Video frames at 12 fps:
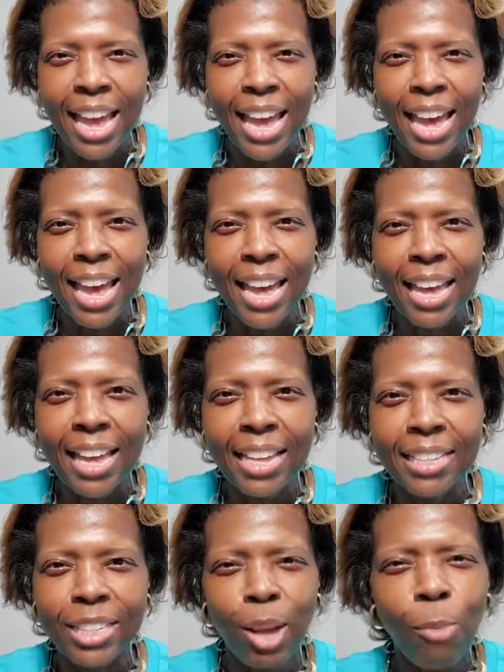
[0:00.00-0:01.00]

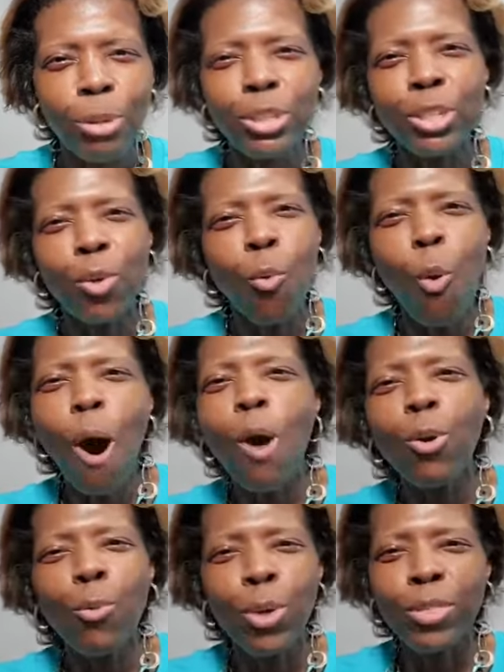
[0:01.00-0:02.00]
And so I want you to
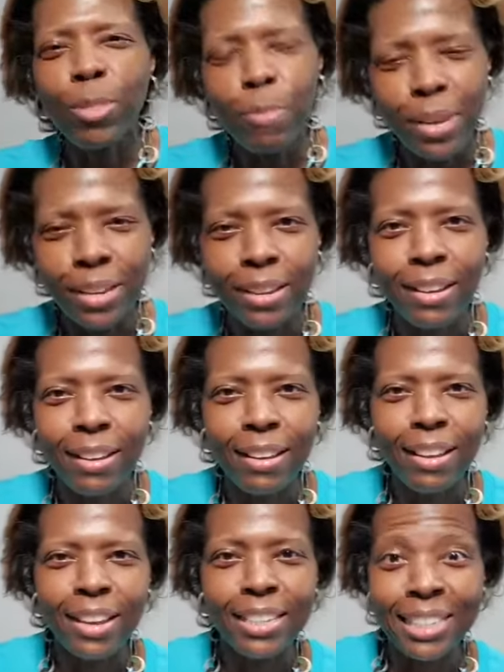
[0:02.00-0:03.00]
walk with me
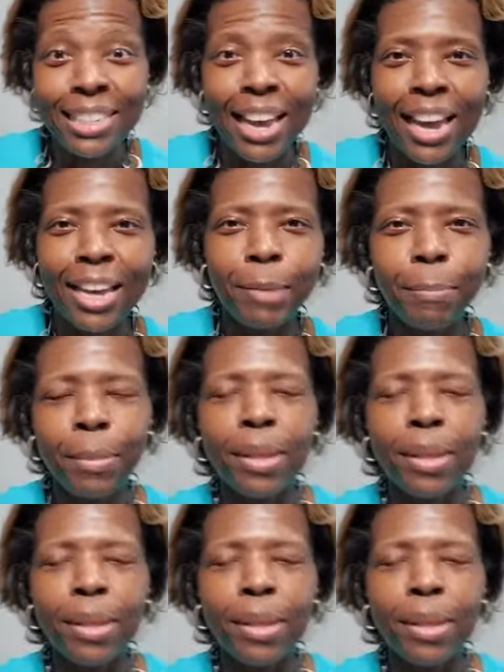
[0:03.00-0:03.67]
today